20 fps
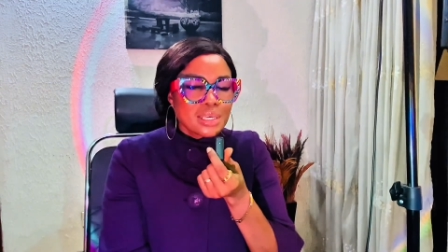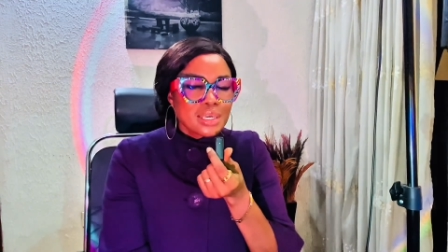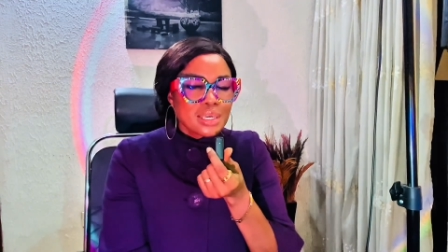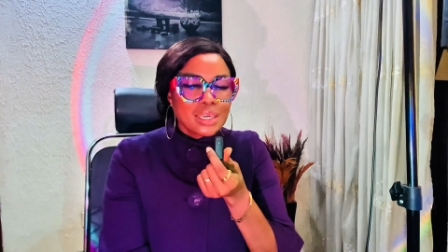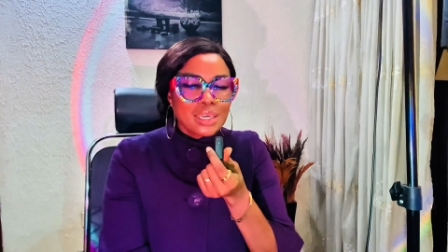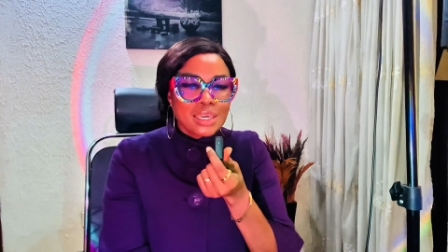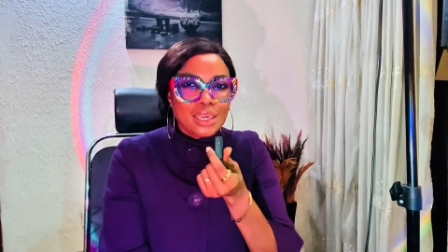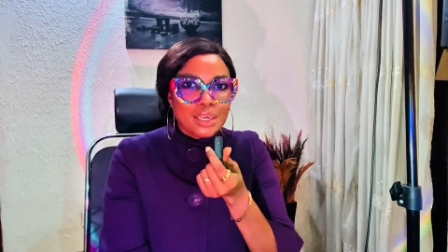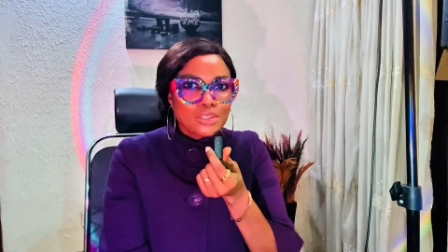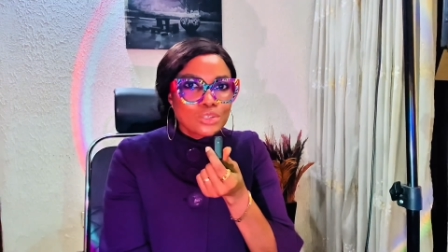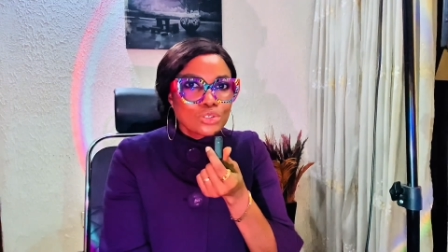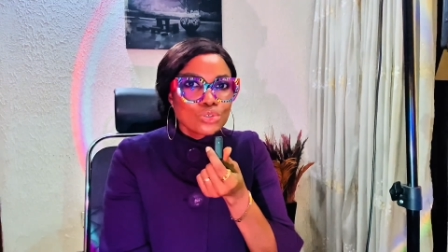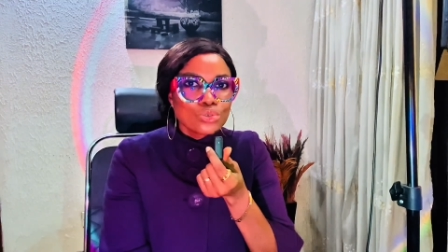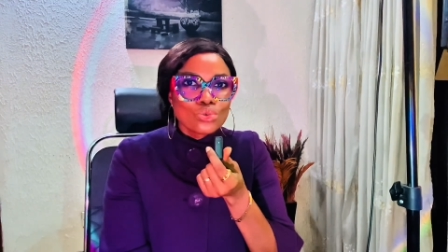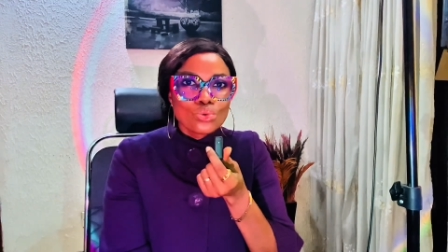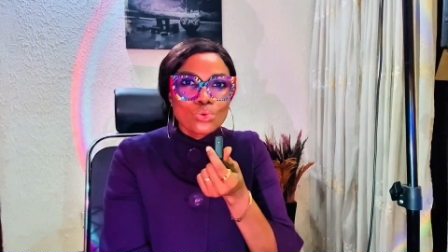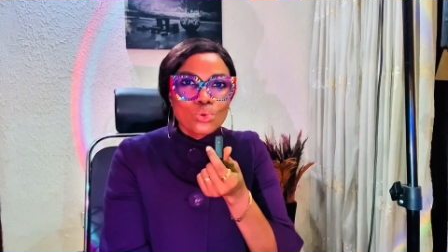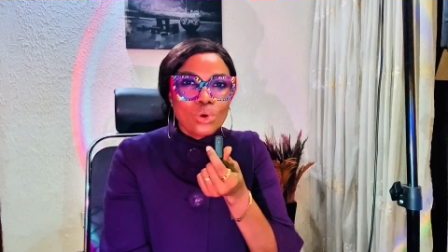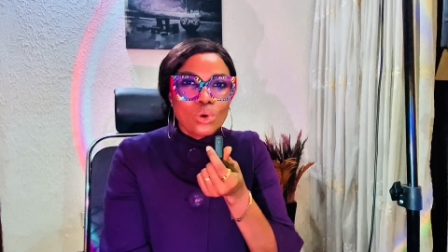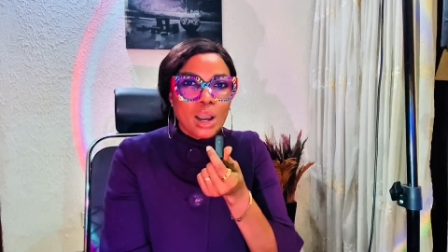In case
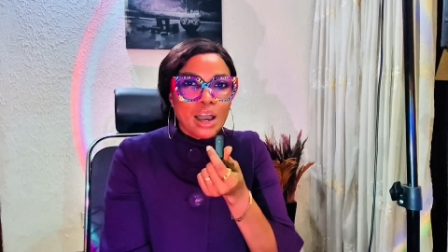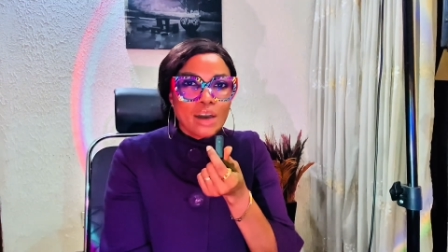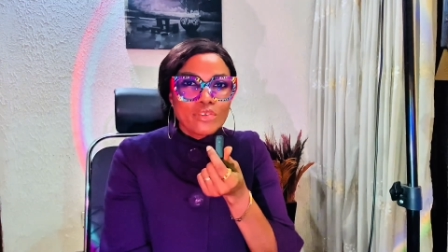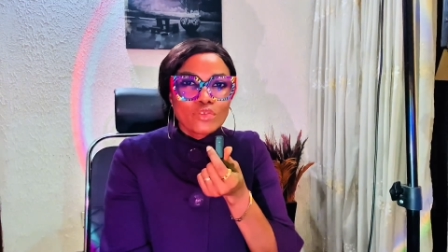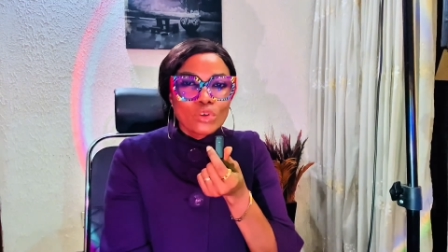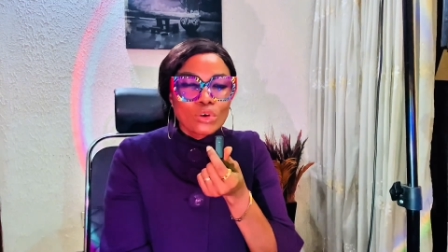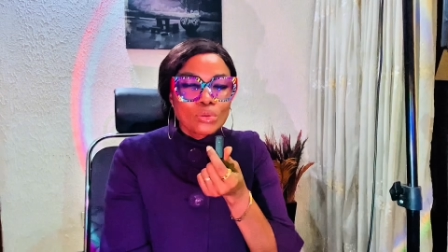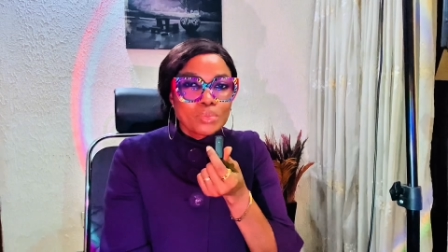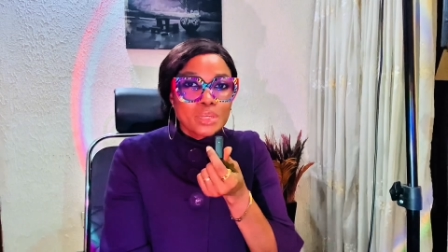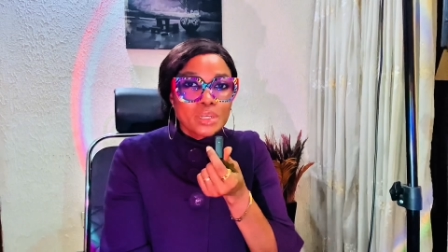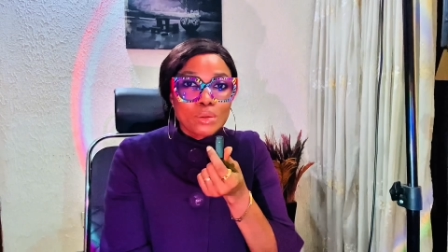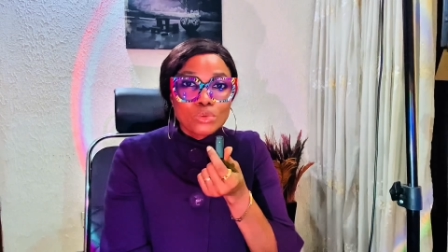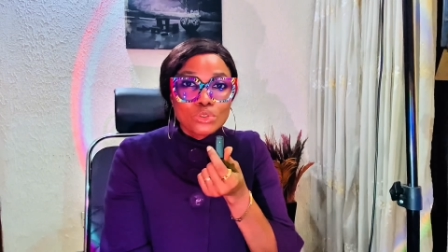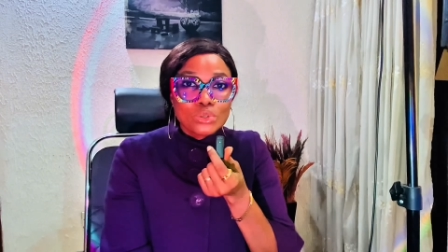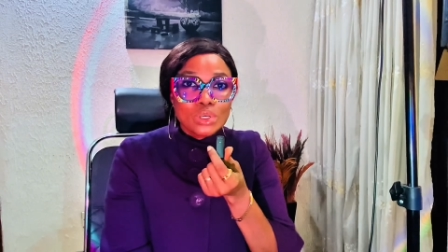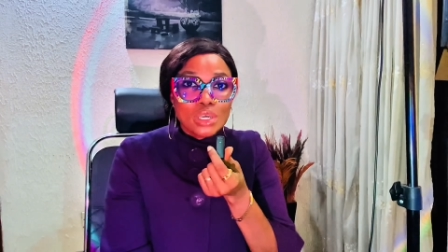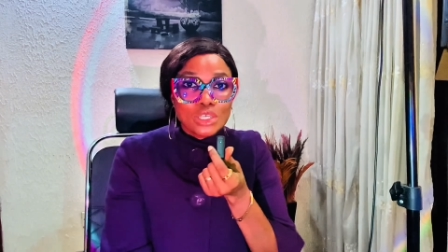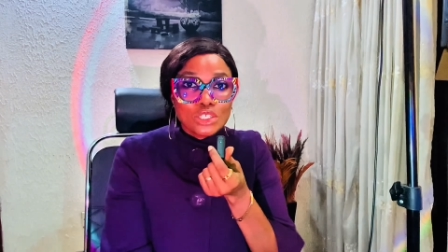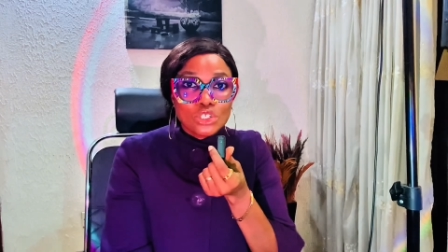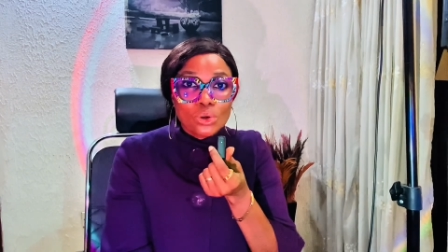you have not been able to
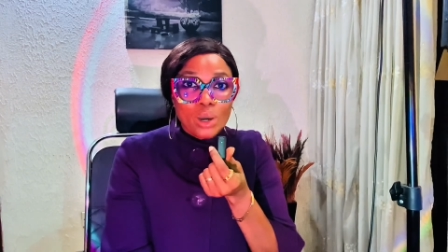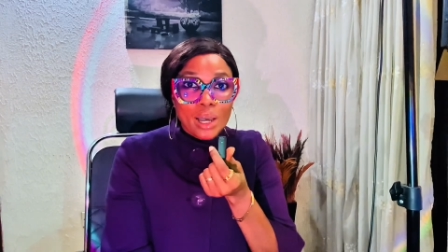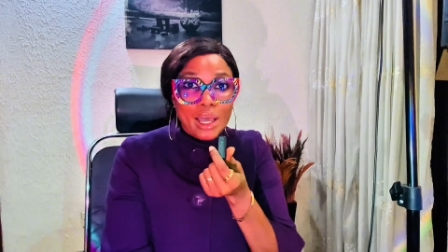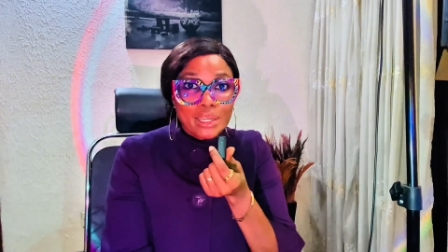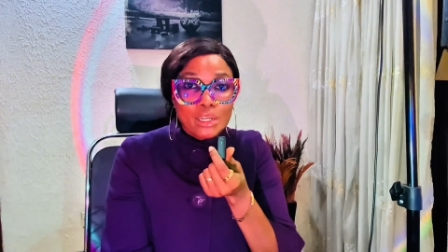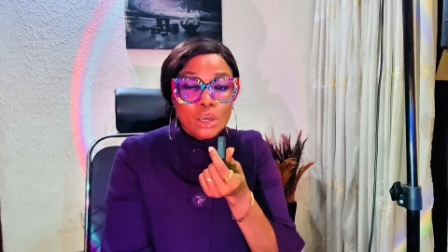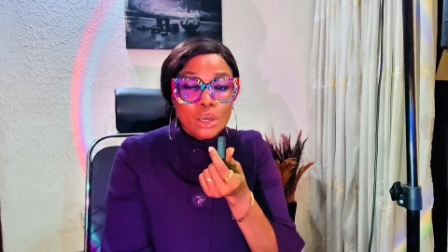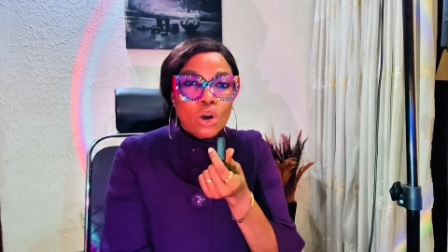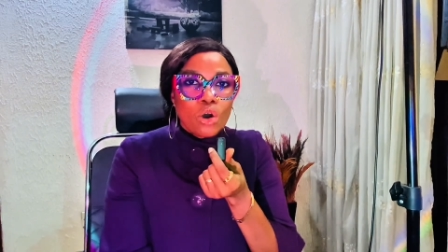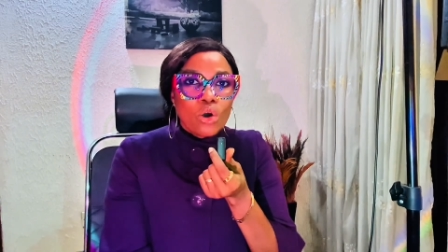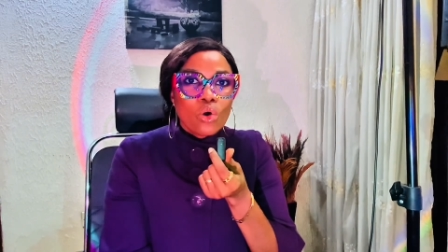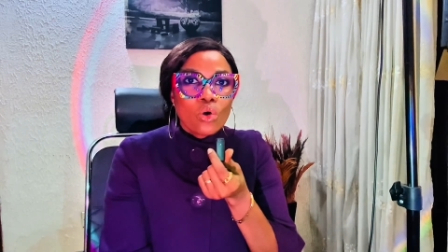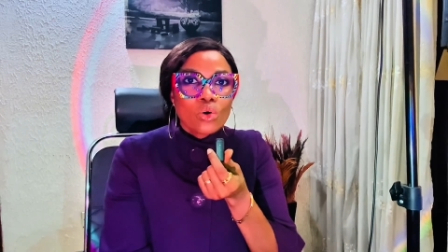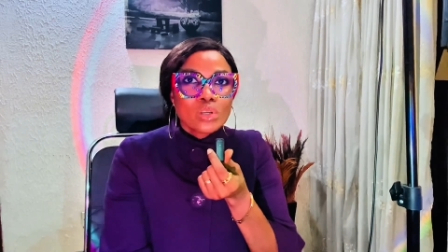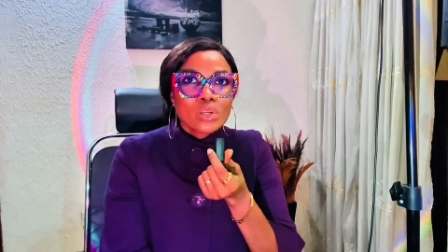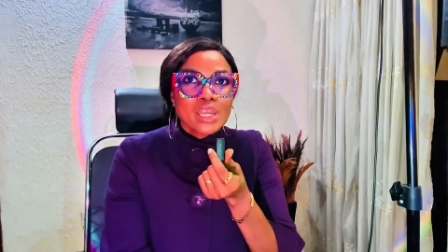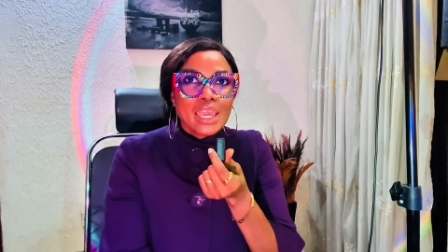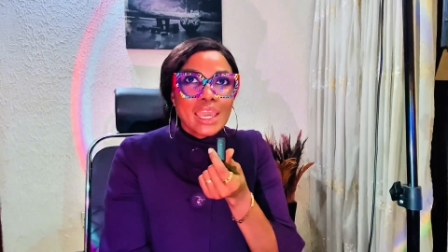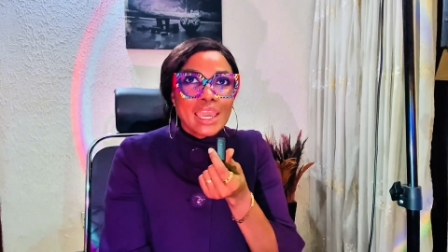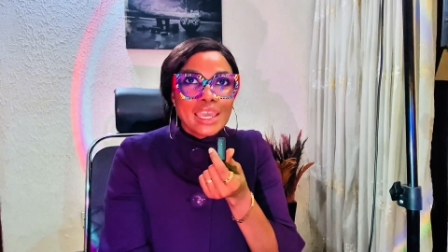get your hand
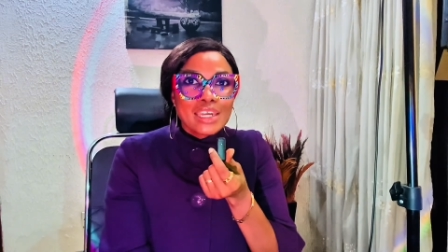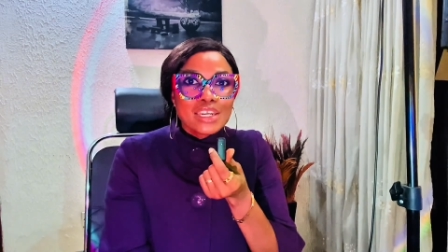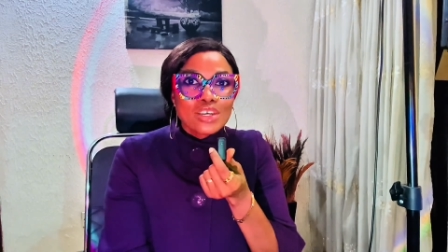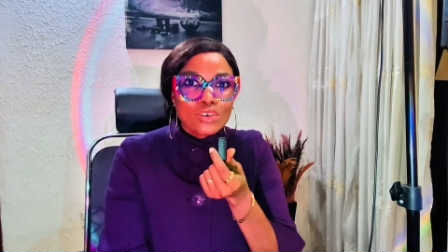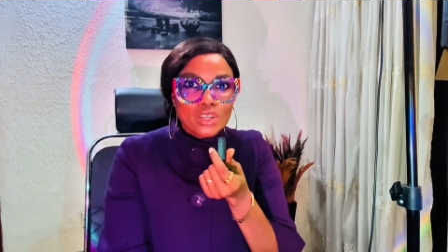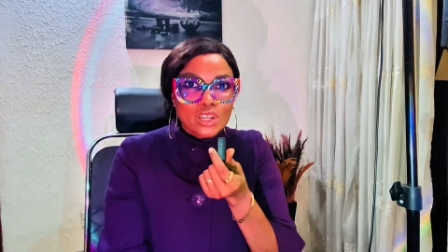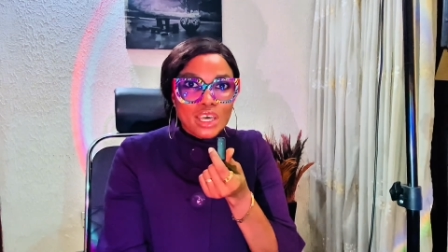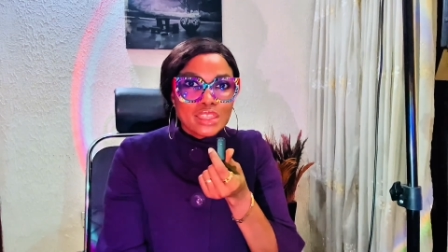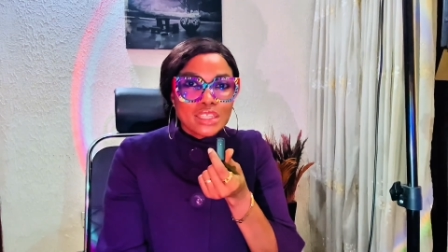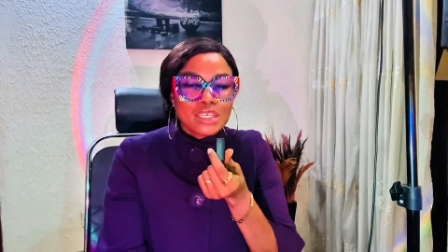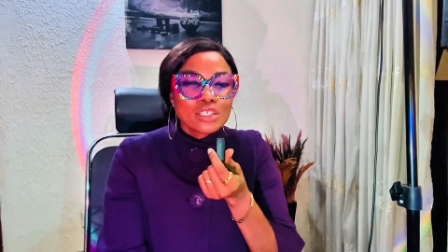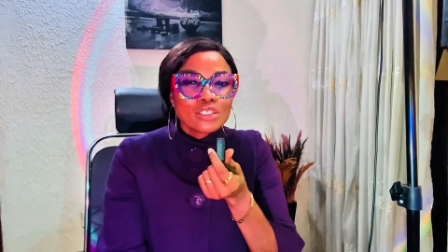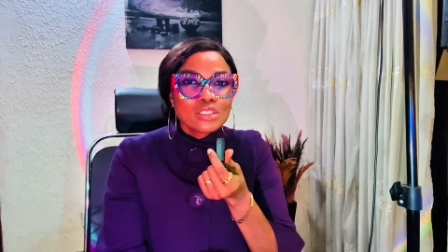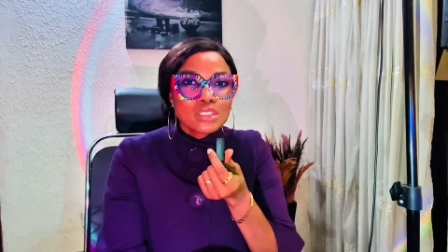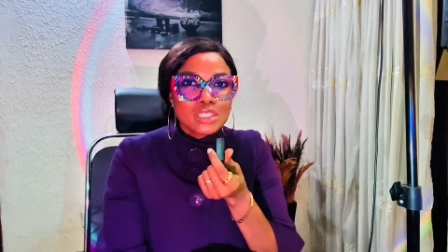on any other thing,